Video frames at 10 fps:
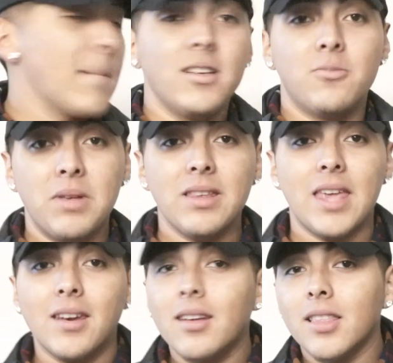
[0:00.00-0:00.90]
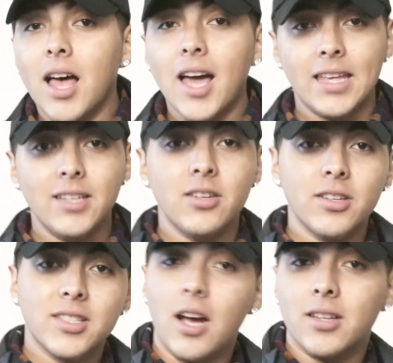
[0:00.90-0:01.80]
It's been getting a lot easier
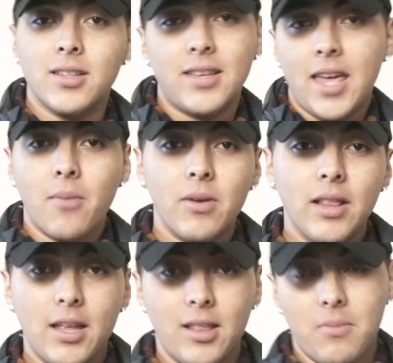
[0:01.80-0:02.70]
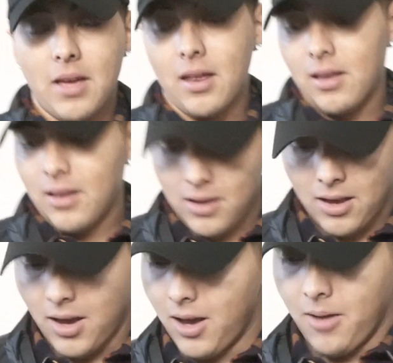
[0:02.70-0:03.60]
to talk to the camera lately, man.
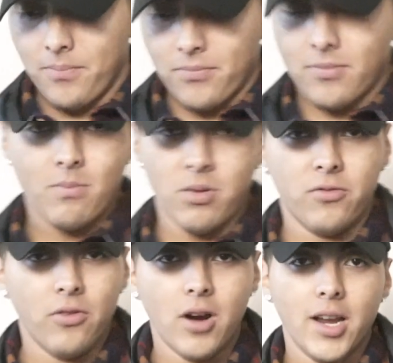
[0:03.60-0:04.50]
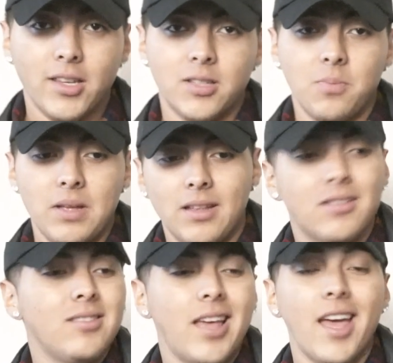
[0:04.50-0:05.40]
Before I used to be
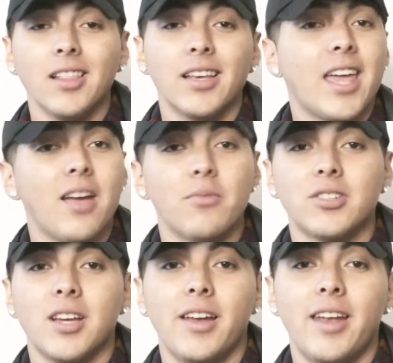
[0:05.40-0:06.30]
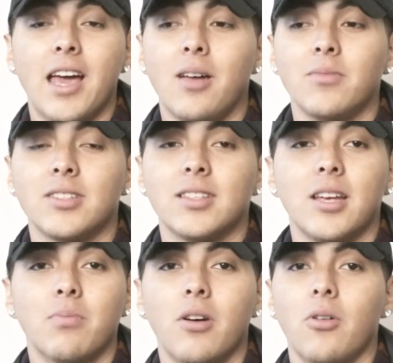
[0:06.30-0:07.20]
hella camera shy. Now I'm just
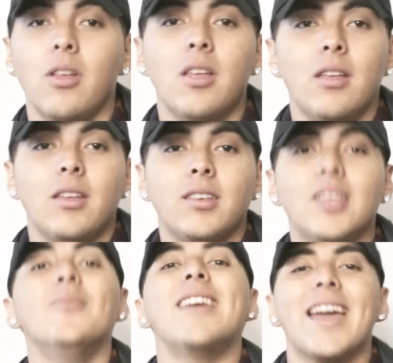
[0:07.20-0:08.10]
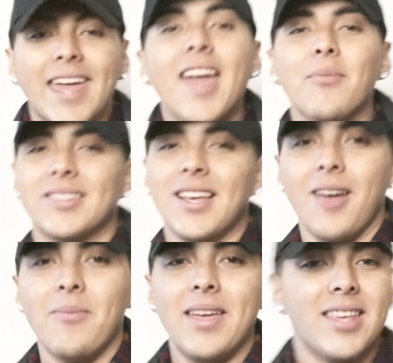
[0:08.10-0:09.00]
like, bro, give me that camera
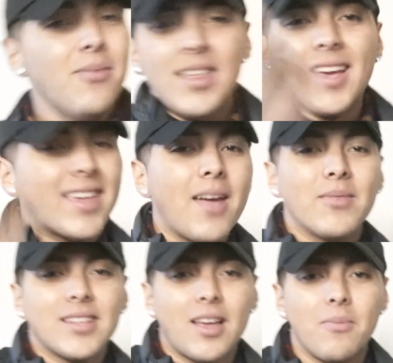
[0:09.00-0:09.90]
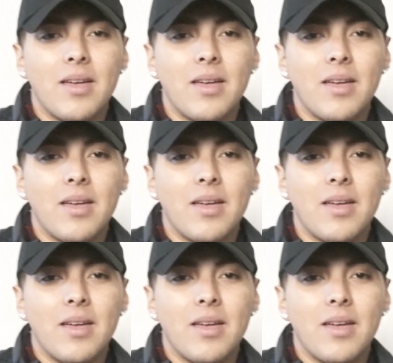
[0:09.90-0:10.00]
time, man. Give me that camera time,